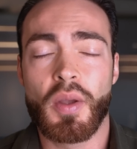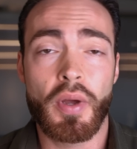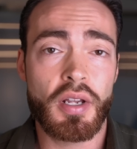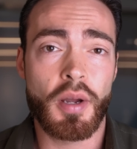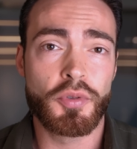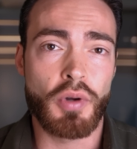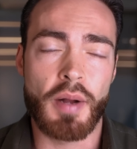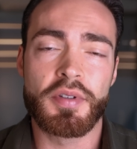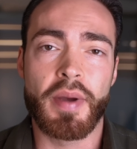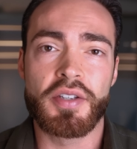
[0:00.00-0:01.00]
when it comes to
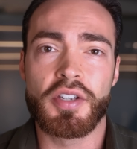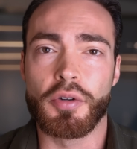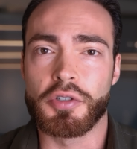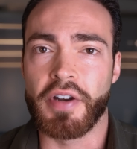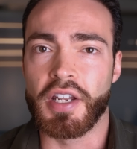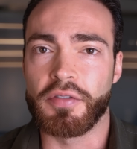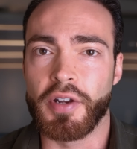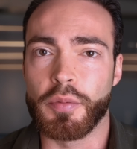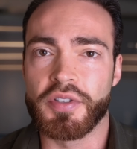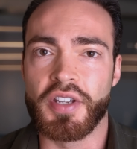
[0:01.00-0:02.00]
optimizing your training
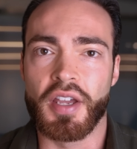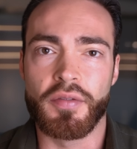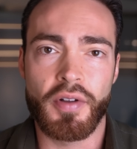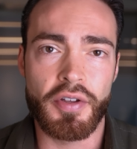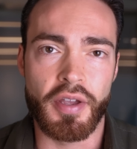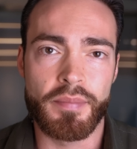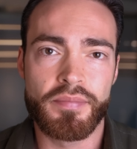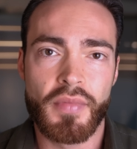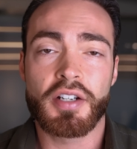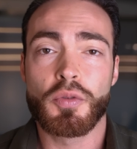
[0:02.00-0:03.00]
frequency and volume,
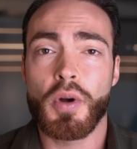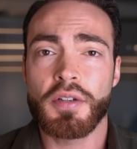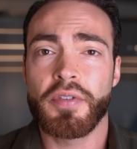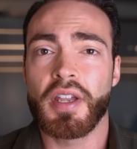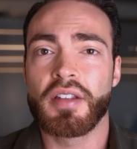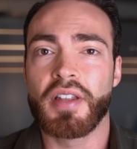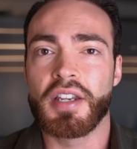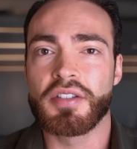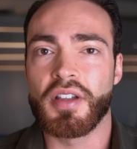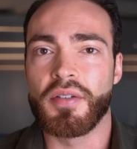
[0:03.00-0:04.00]
there's one thing that
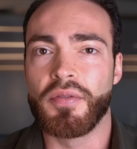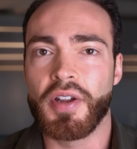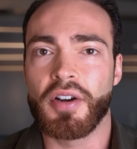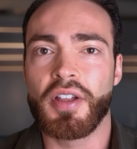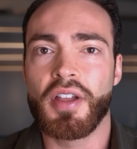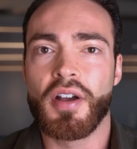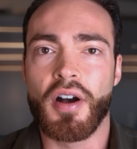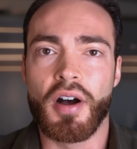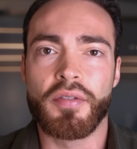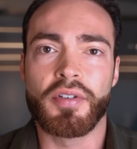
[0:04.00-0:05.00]
is very
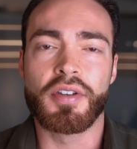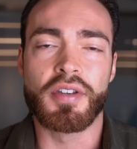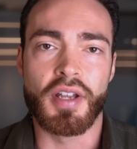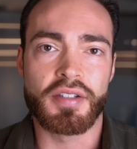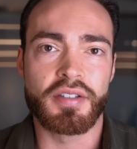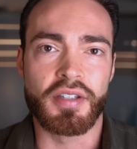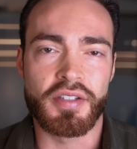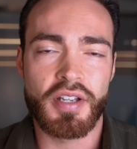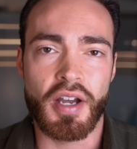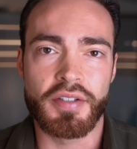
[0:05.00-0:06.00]
often not
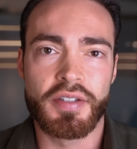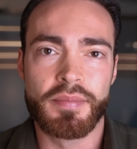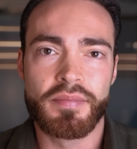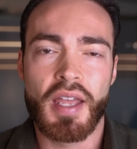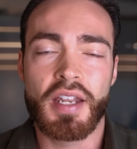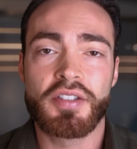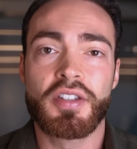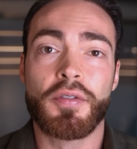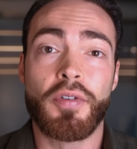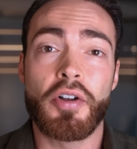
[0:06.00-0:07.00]
discussed, and that's
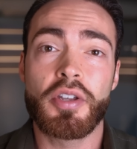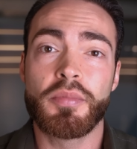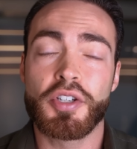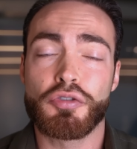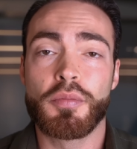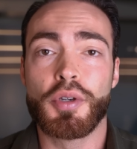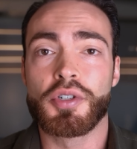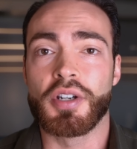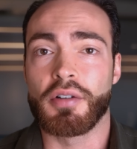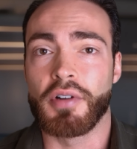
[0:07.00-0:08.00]
the volume
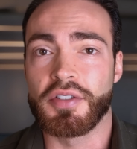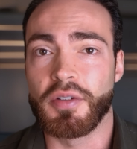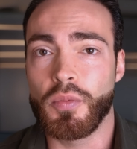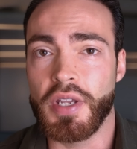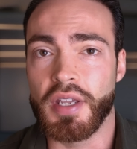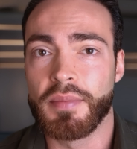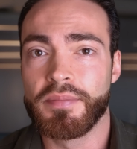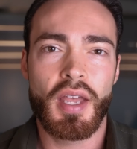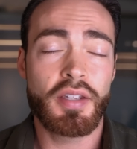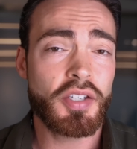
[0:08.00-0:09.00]
distribution across the week.
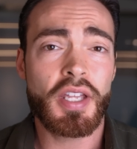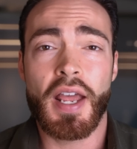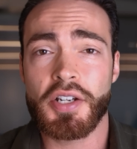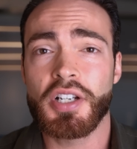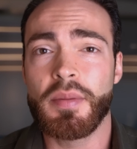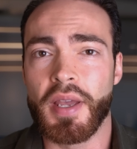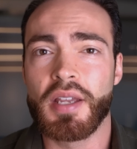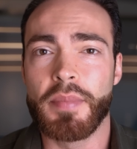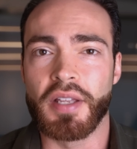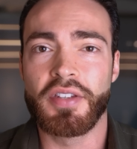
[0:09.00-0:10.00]
And this can actually make
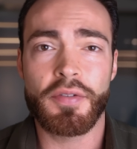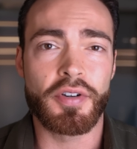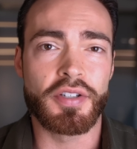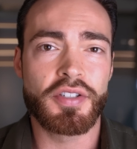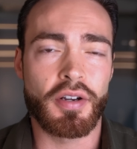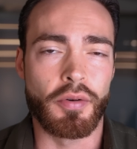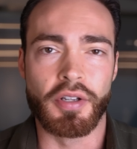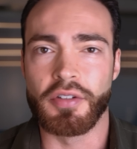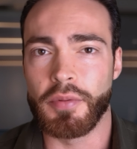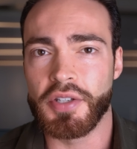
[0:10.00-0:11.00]
a big difference
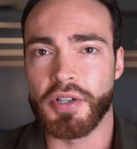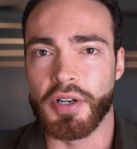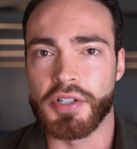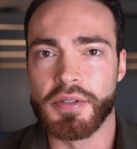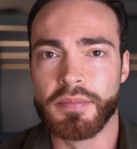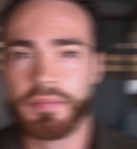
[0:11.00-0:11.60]
according to research.